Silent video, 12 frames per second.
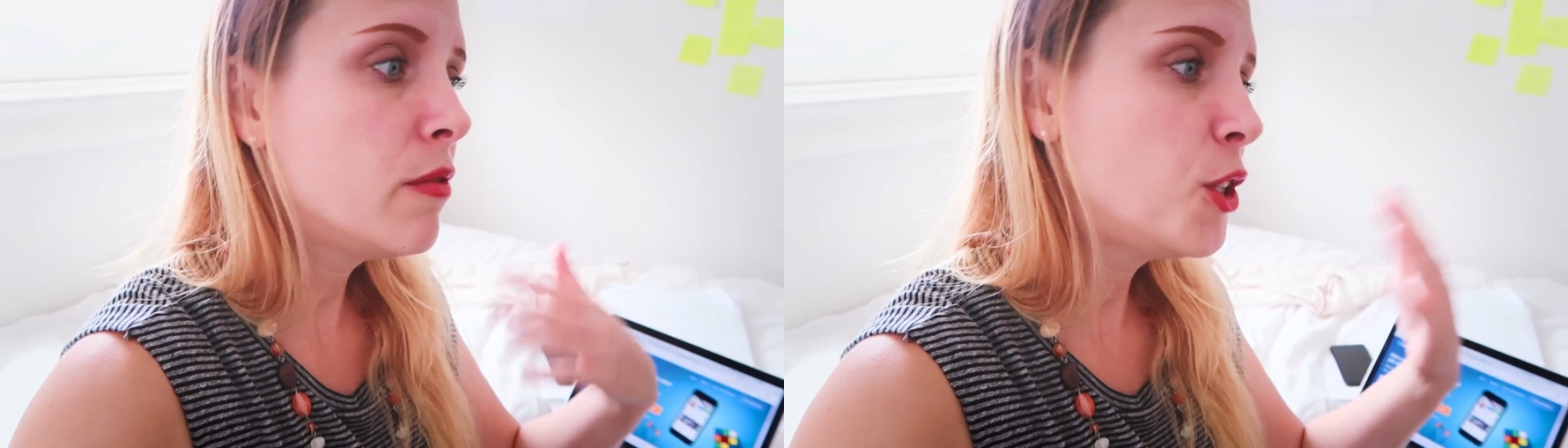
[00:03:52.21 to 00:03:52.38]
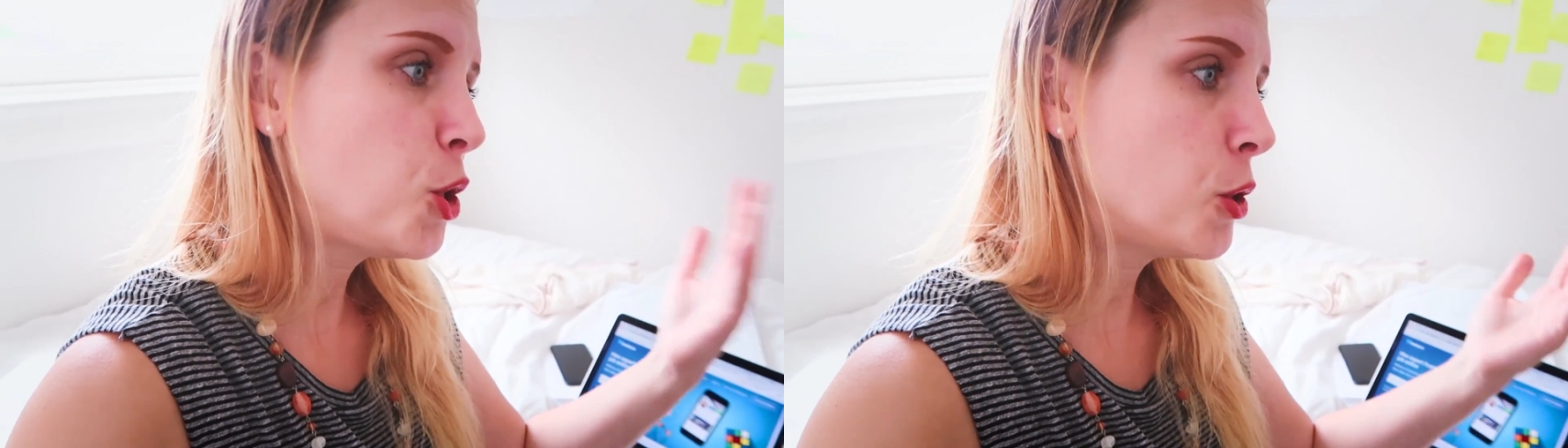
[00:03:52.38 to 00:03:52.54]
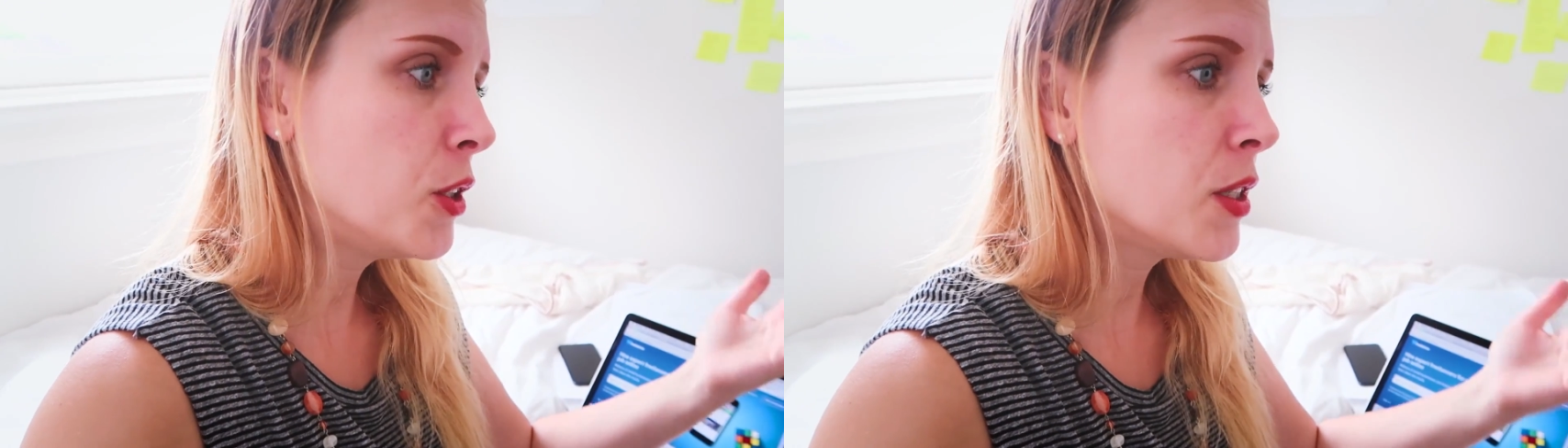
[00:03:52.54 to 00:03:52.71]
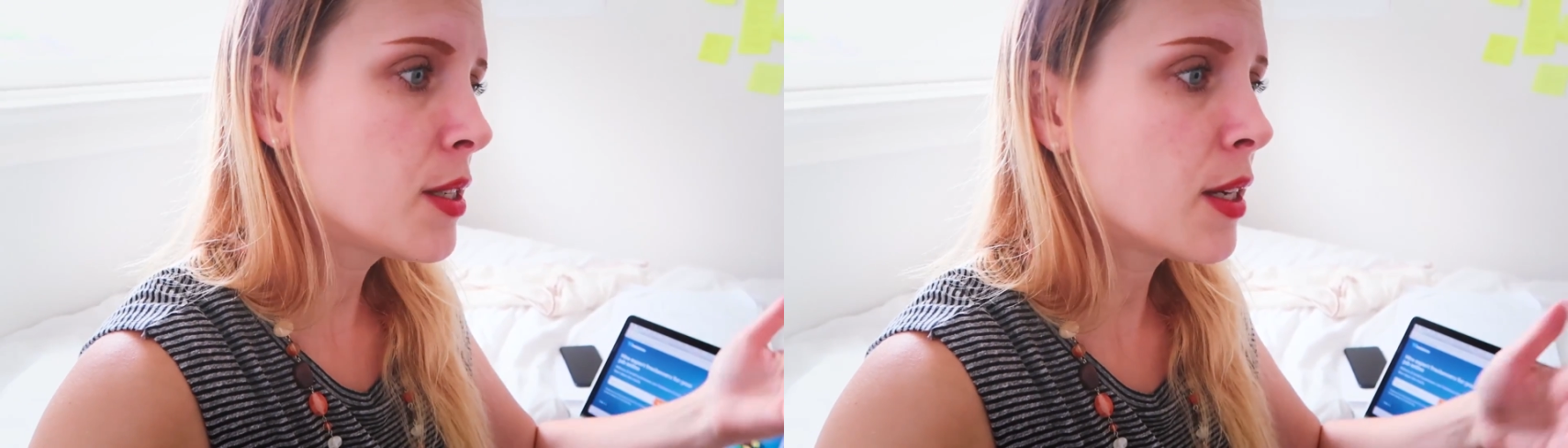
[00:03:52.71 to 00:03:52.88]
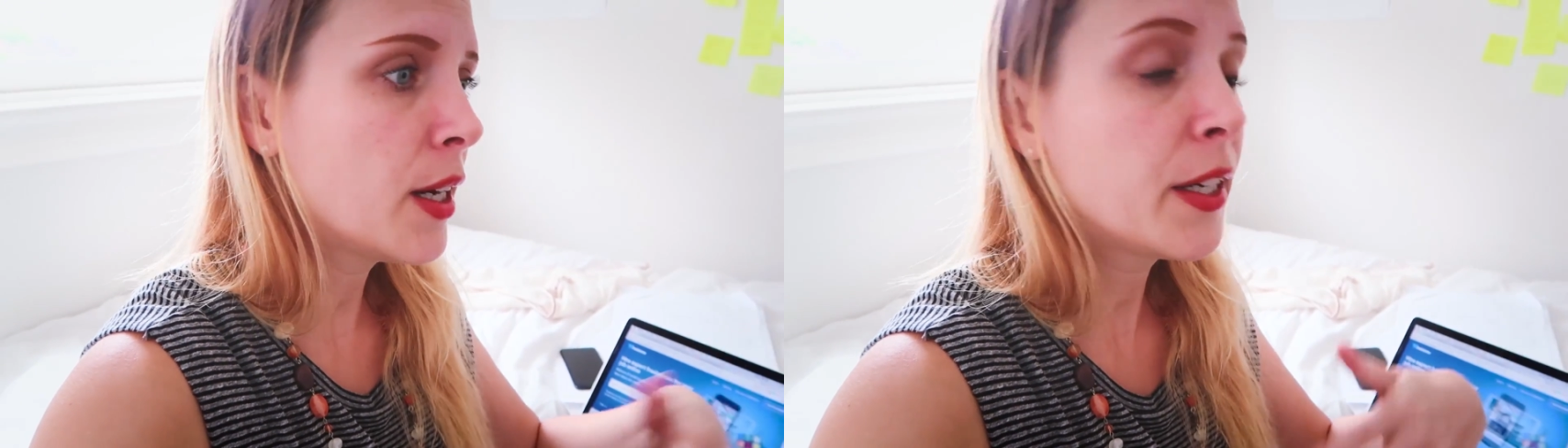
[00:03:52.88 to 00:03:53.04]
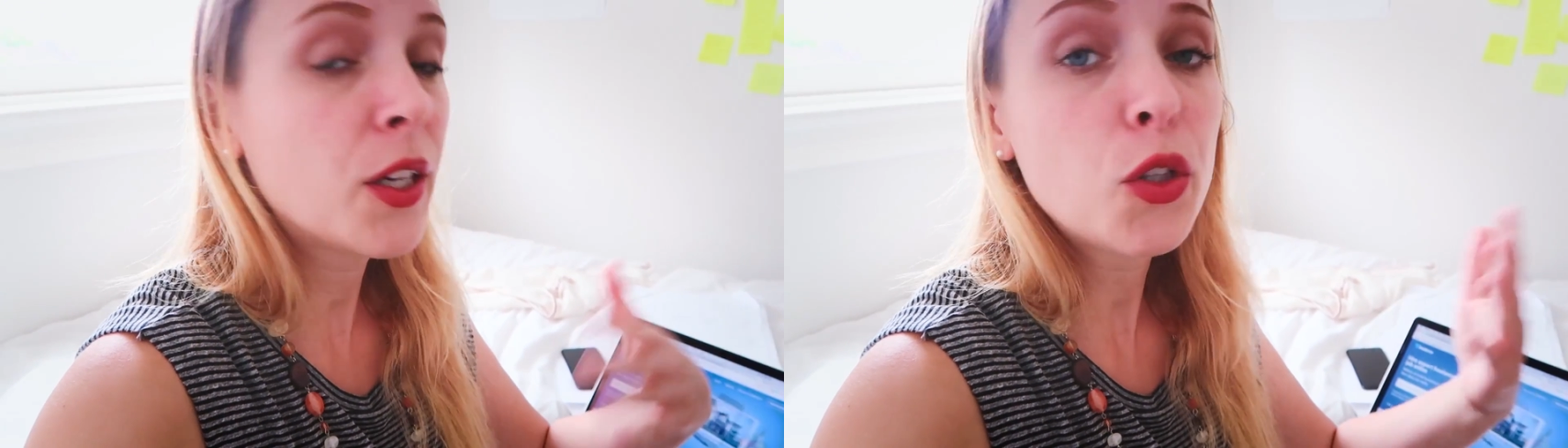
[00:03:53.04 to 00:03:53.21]
a visual
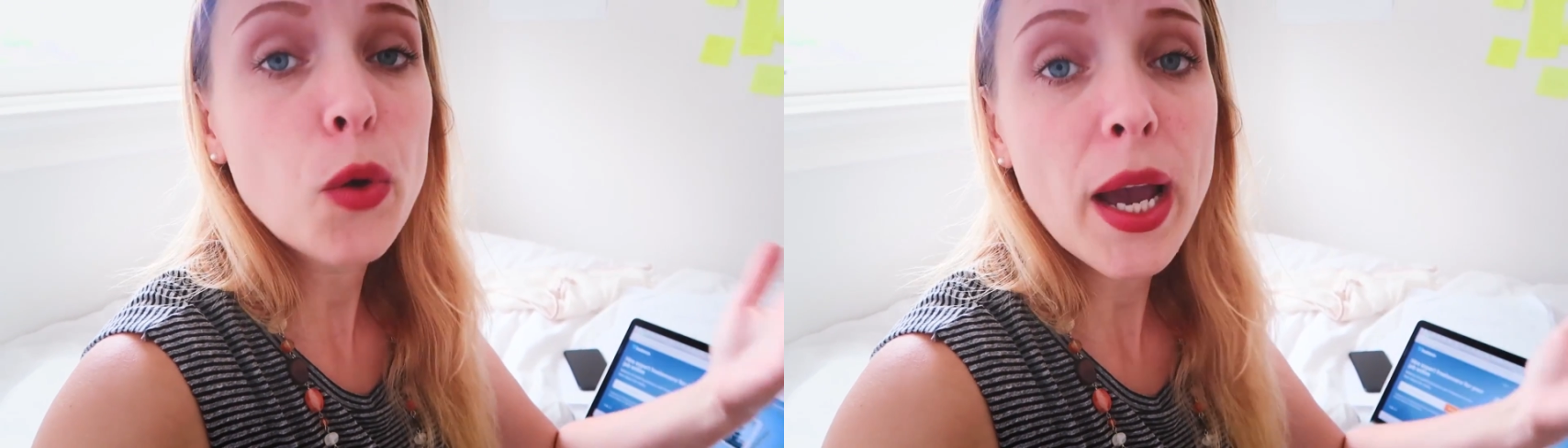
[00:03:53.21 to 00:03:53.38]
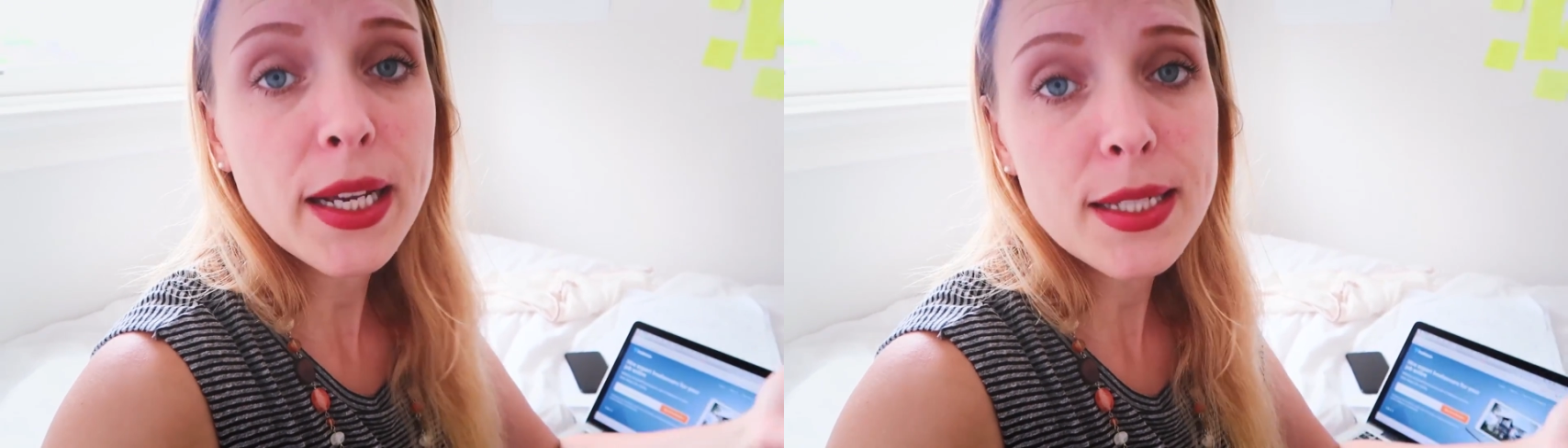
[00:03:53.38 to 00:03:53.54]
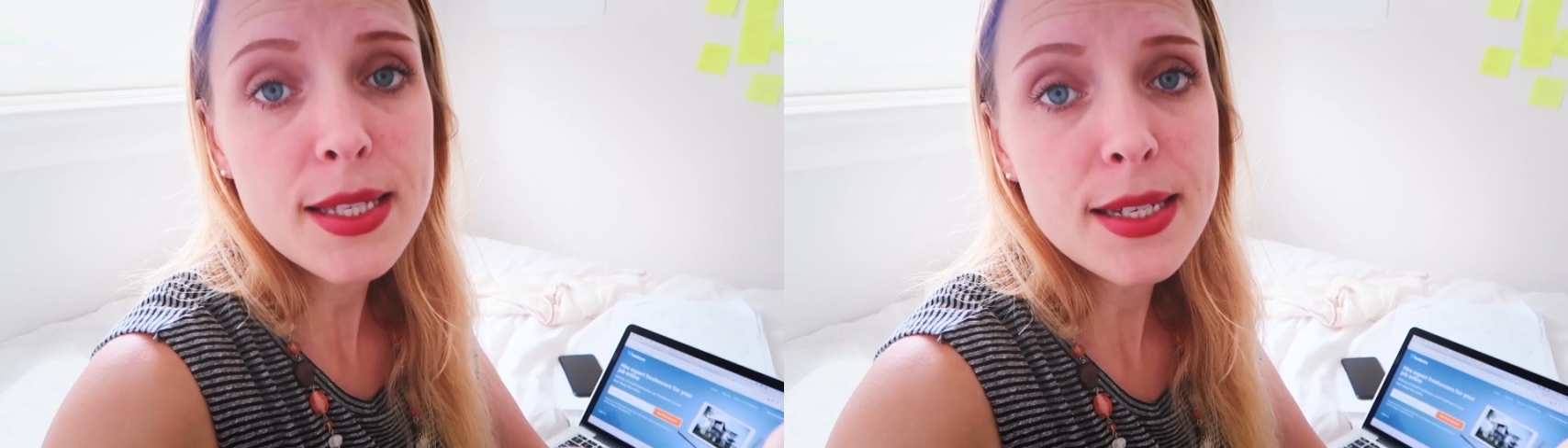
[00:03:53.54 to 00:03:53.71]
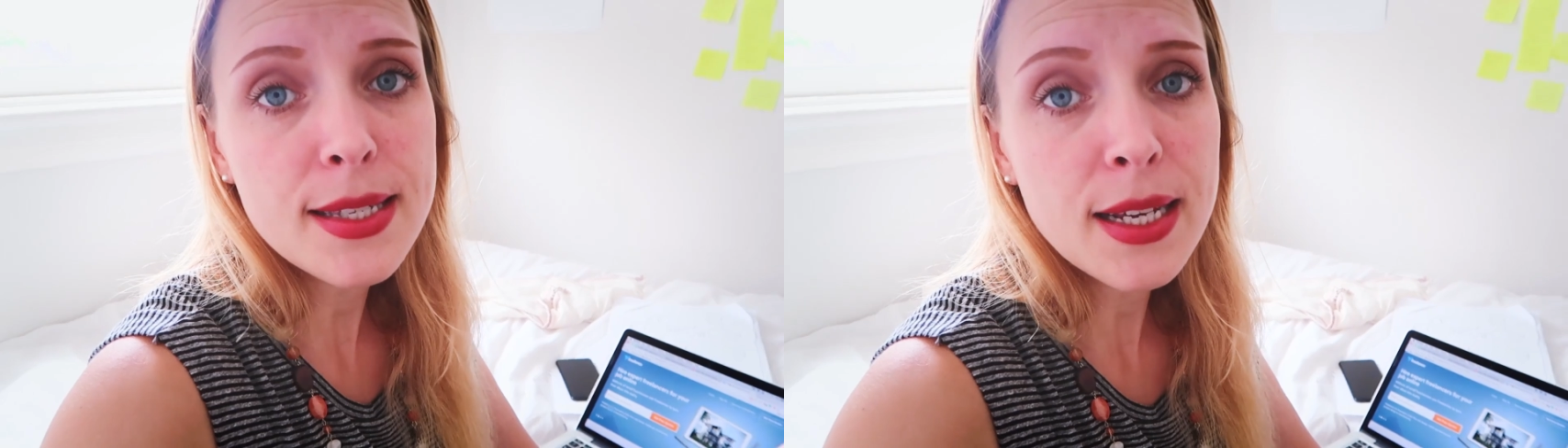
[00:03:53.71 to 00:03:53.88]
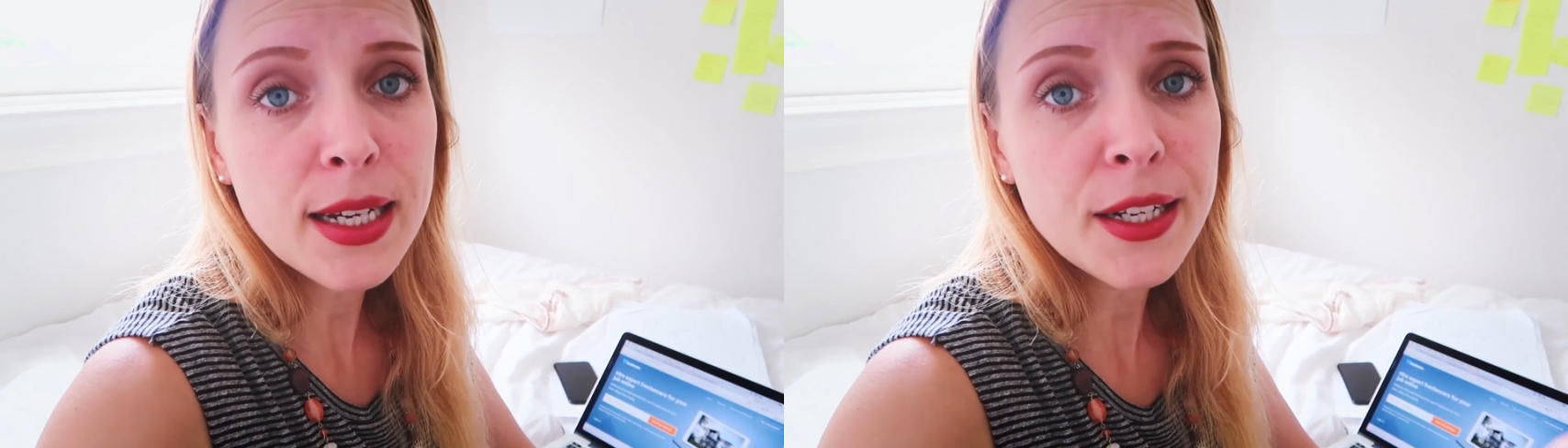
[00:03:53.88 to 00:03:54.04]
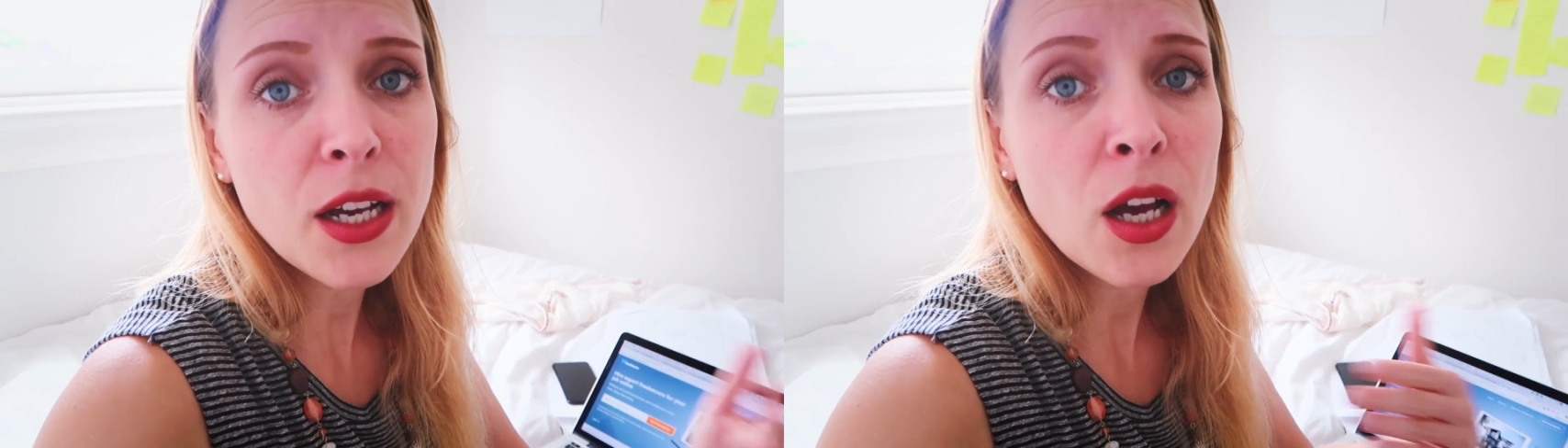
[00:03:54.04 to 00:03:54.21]
designer, UX
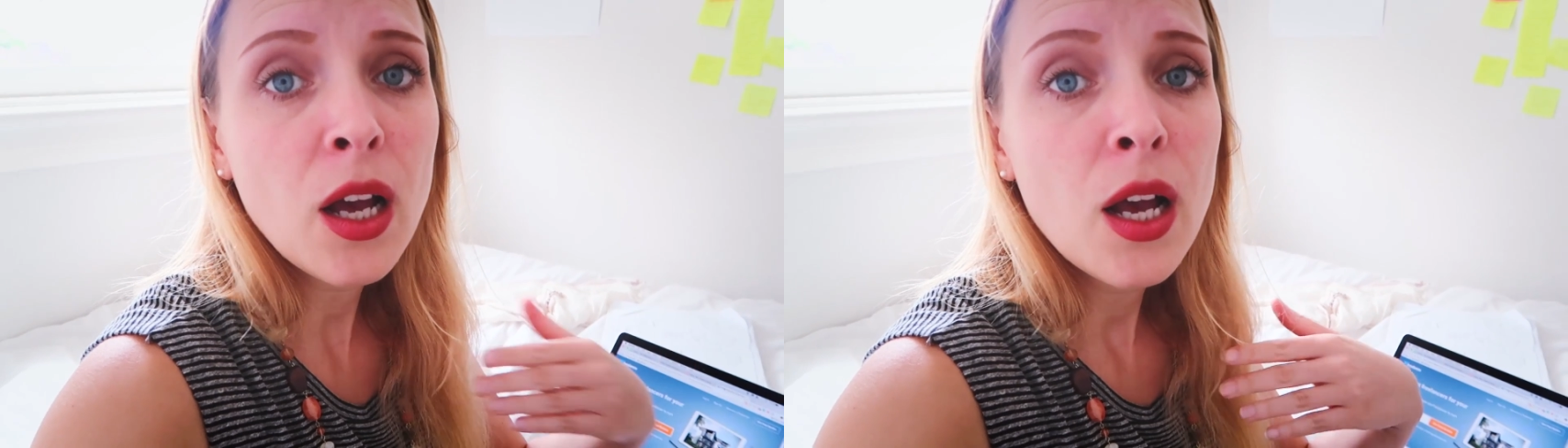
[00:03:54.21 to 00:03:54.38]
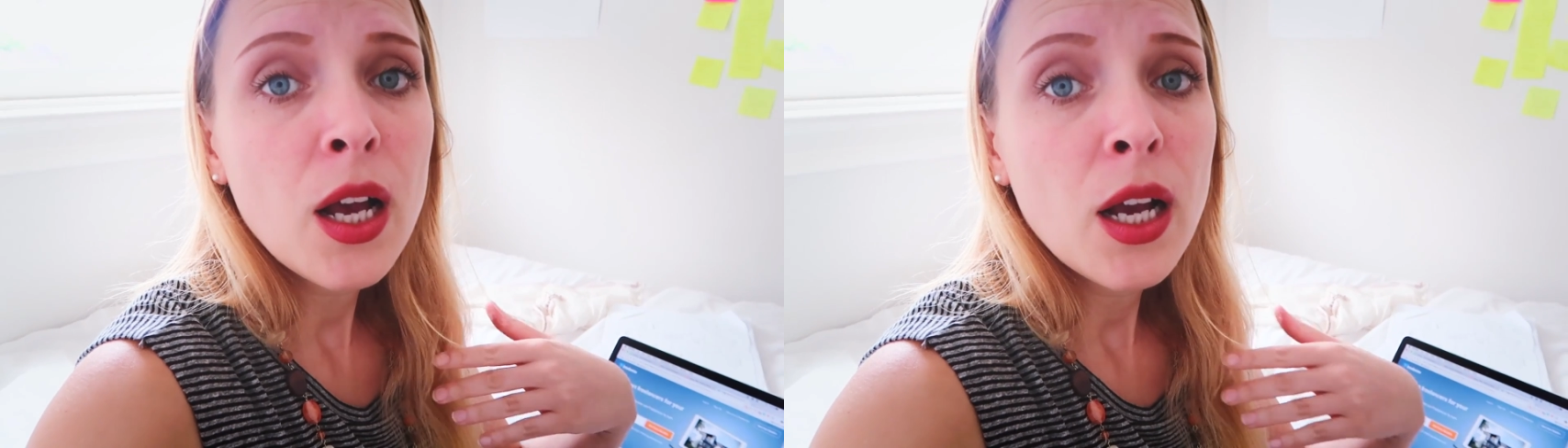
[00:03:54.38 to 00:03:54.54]
designer,